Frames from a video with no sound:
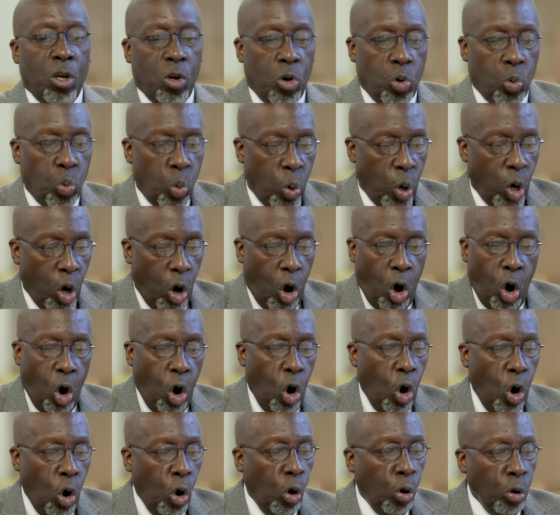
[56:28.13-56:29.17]
were
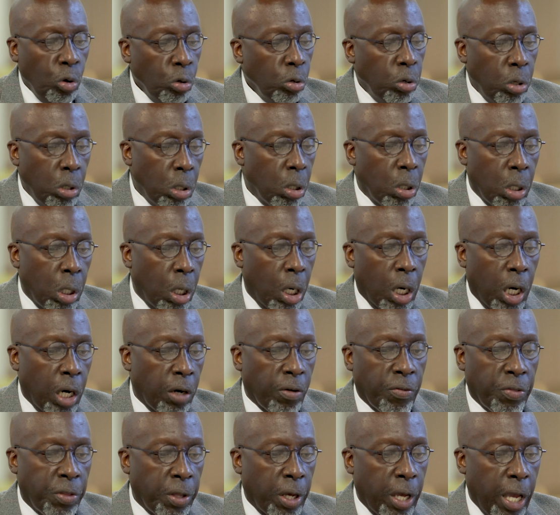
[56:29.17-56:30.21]
all
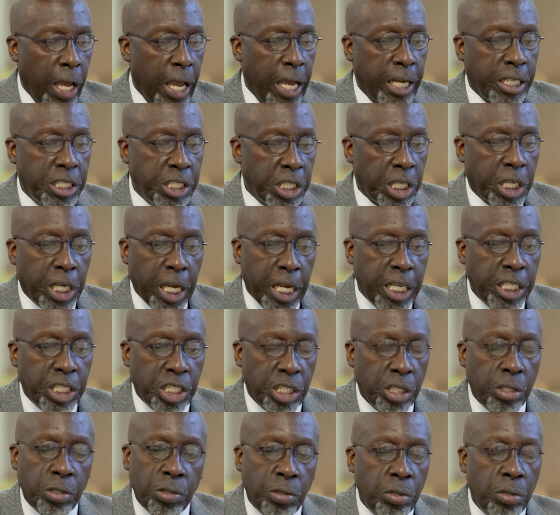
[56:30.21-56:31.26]
of the
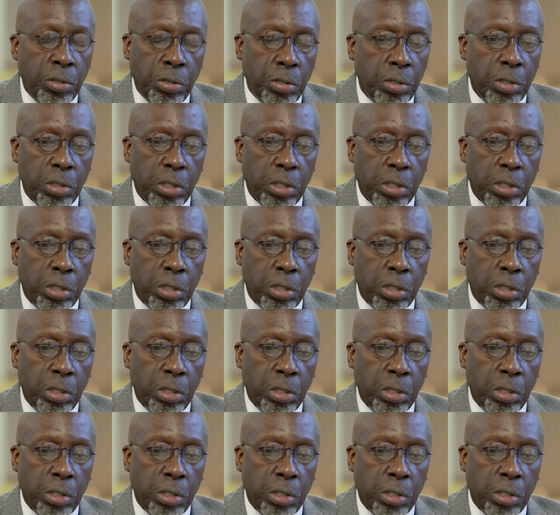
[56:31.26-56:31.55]
educational